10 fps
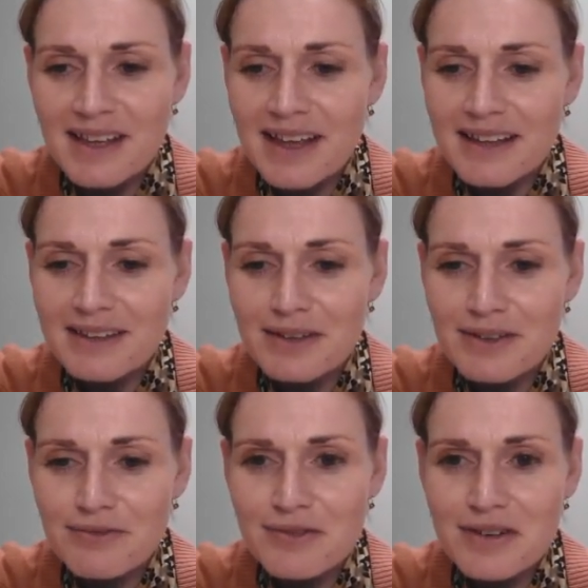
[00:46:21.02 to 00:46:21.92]

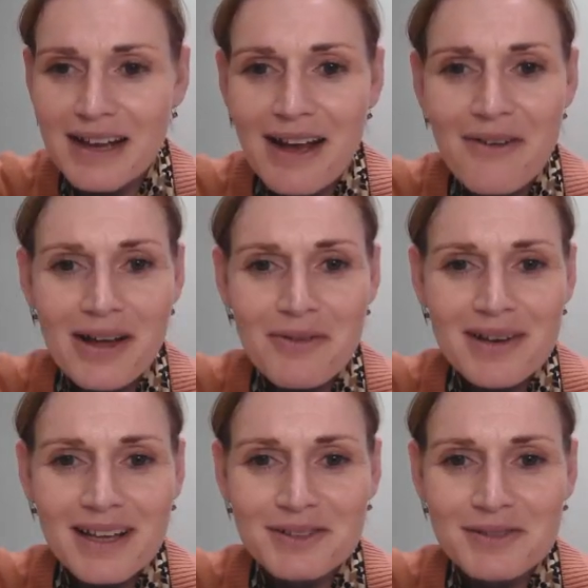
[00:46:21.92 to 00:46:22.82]
And for now, I would
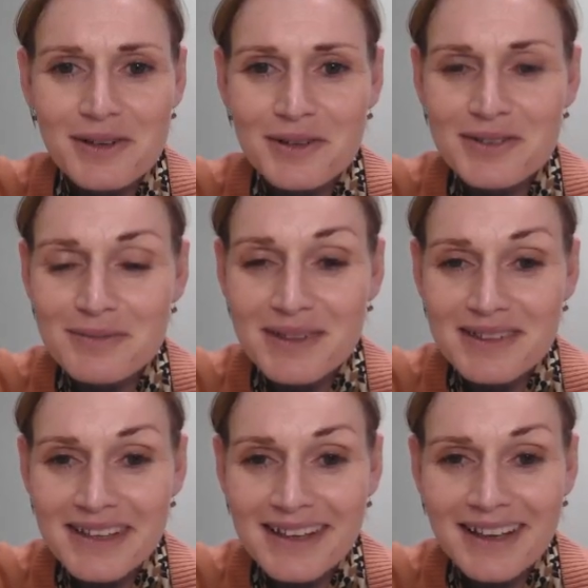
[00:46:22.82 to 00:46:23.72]
like to close the
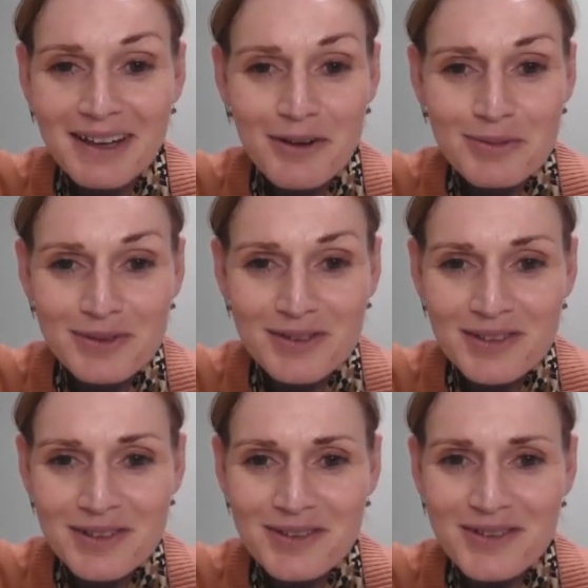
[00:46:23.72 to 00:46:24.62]
meeting. I hope to
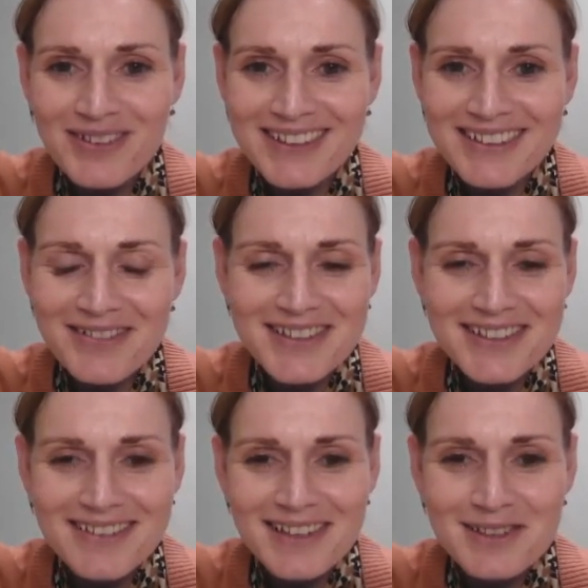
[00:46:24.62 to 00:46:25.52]
see you in the
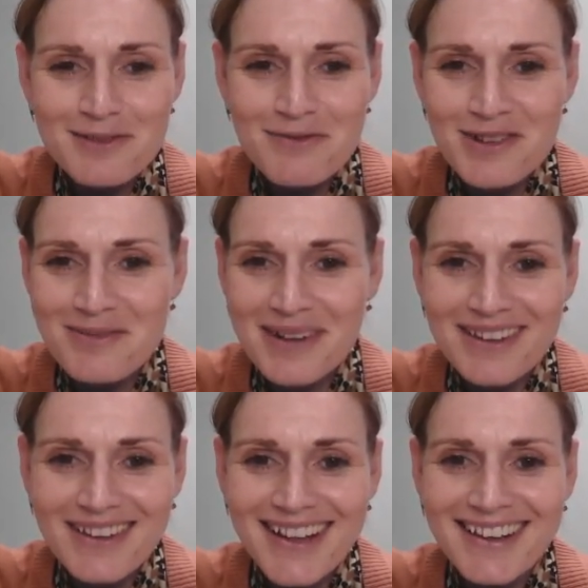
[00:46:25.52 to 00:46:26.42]
registration form
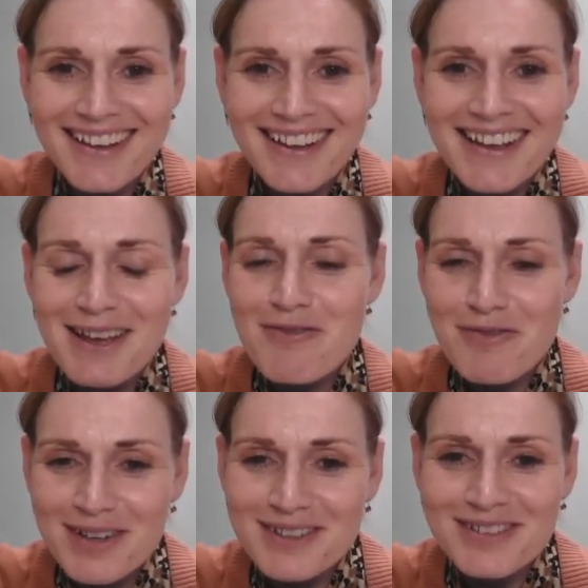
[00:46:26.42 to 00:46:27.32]
and then
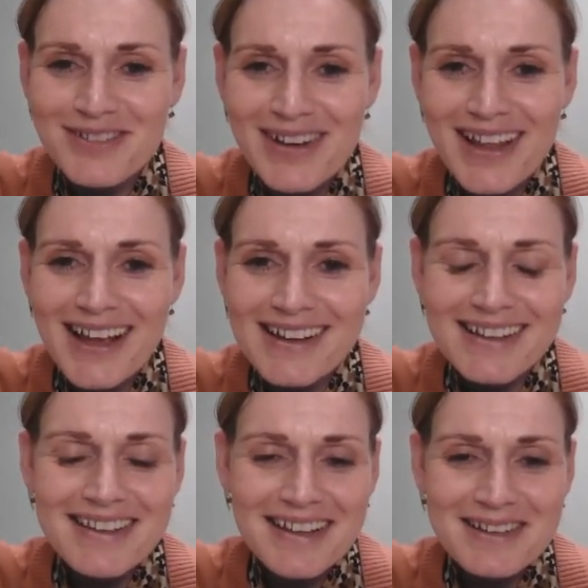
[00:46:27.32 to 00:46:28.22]
first online
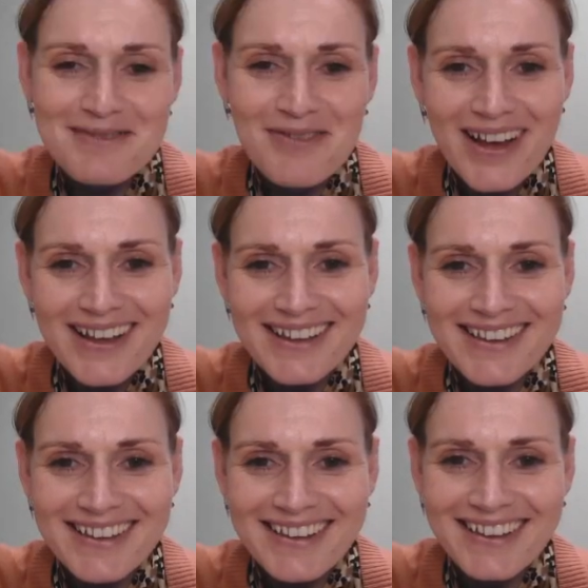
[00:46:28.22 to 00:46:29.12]
and then in
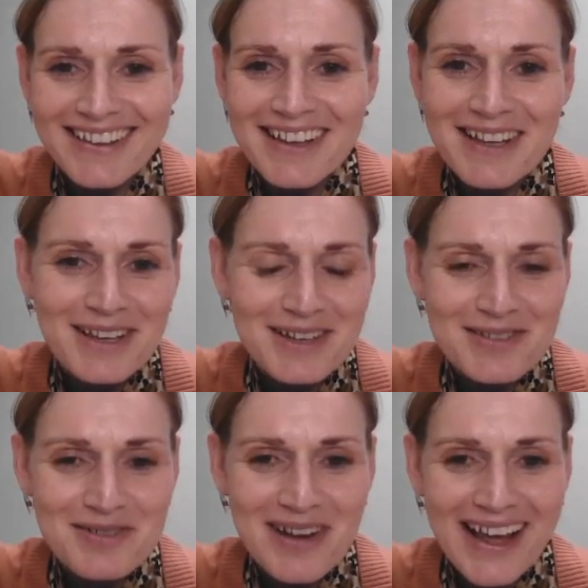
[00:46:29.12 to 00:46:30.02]
Wageningen
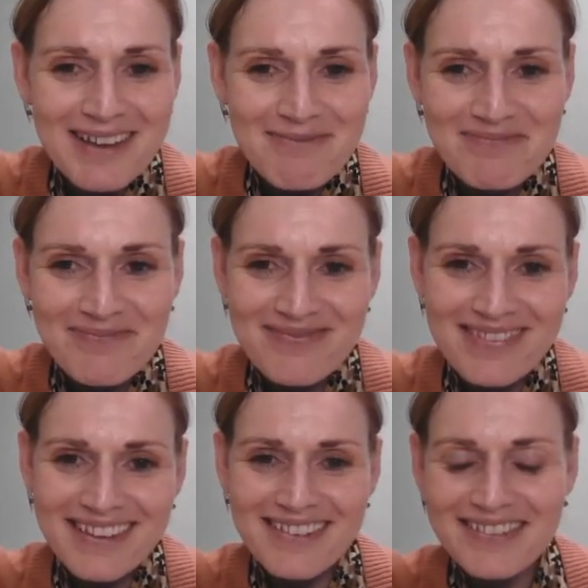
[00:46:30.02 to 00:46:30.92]
in July.
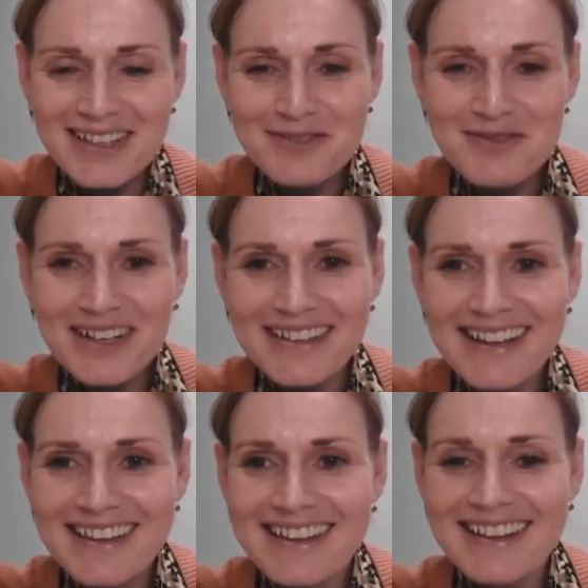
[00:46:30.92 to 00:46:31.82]
Thanks for
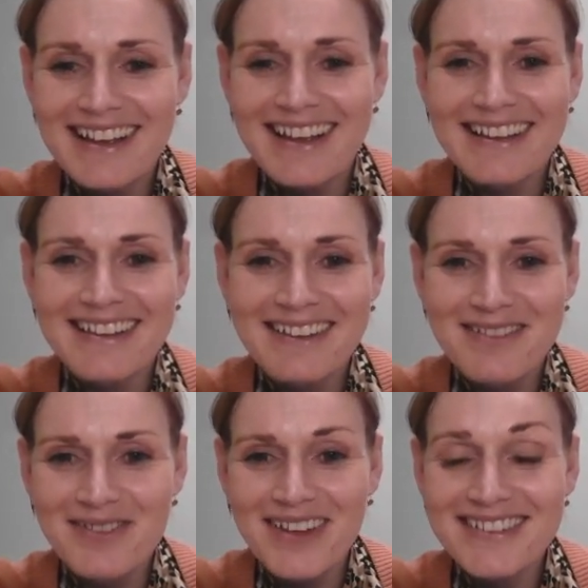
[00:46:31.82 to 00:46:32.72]
attending and
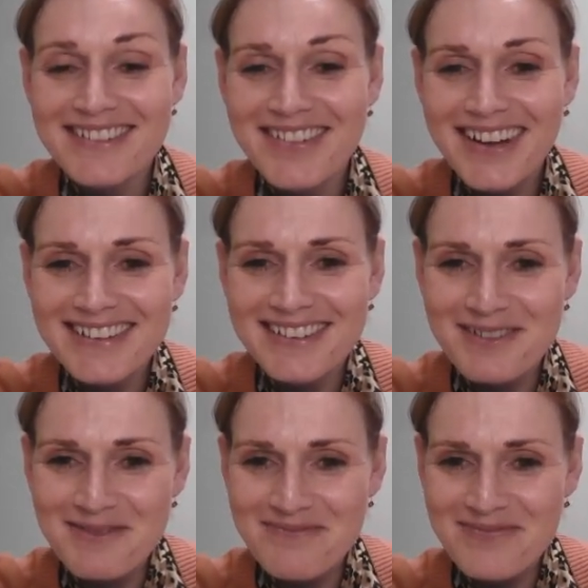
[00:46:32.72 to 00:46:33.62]
thanks,
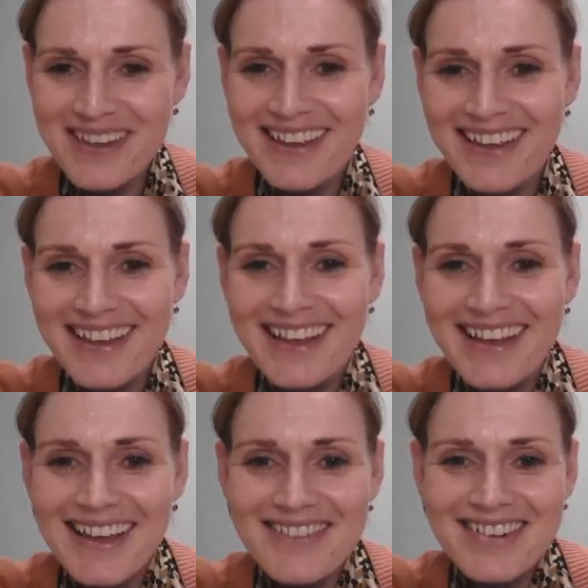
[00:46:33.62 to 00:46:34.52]
Grace.
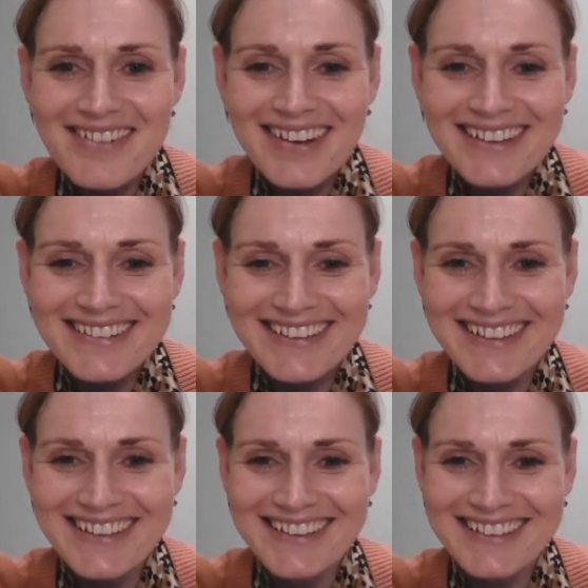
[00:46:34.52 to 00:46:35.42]
Have a great
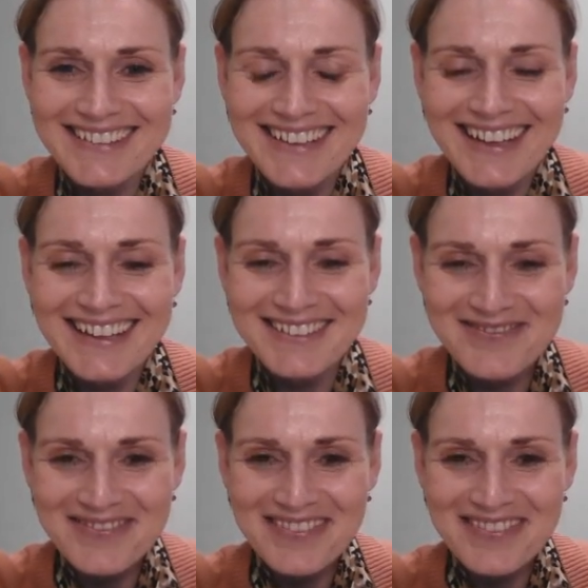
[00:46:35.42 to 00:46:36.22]
day.